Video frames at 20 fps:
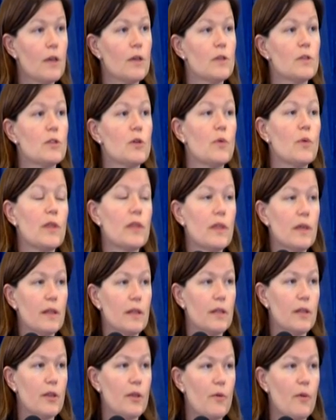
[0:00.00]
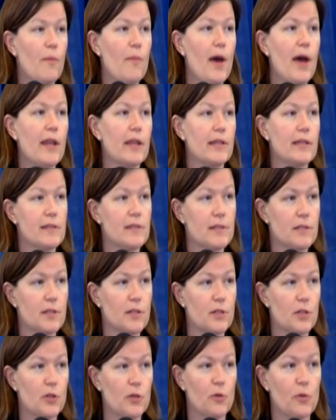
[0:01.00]
So we think that the Robotics
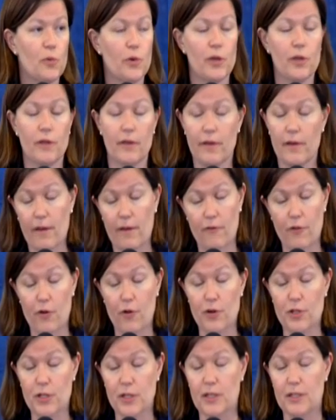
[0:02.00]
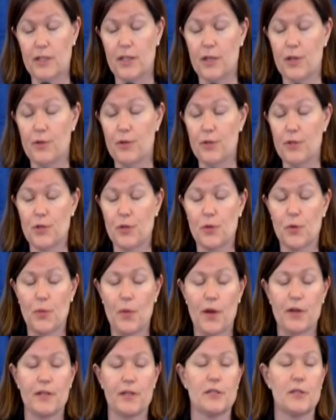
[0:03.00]
Institute will, of course, continue to
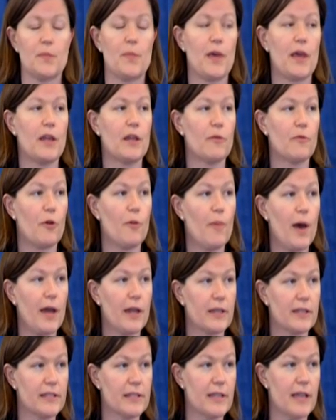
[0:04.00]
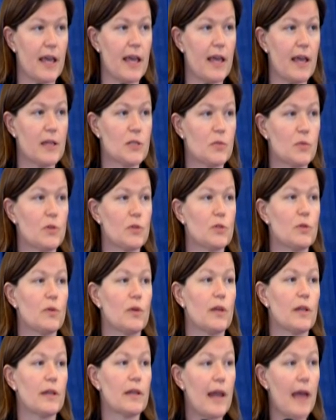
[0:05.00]
participate in Robotics Day, as we're
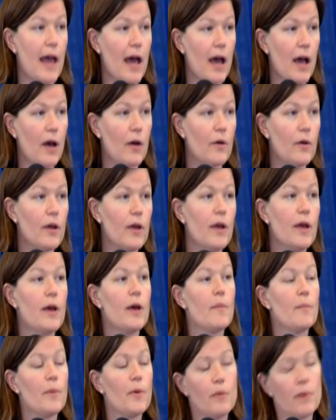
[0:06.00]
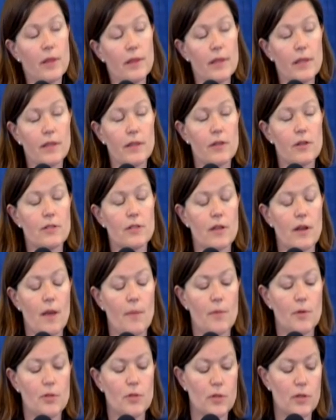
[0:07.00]
doing now, but we think there's an
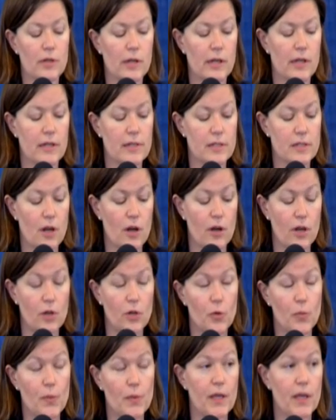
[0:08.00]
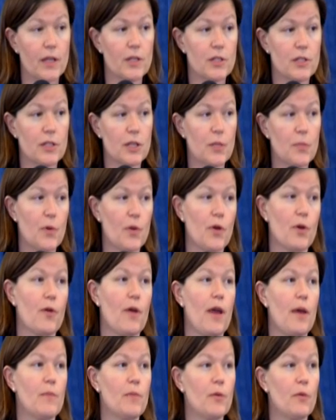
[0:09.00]
opportunity to start a new PhD
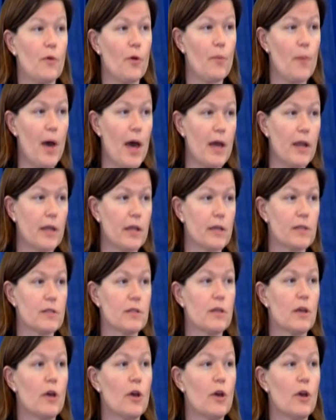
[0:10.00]
program in robotics,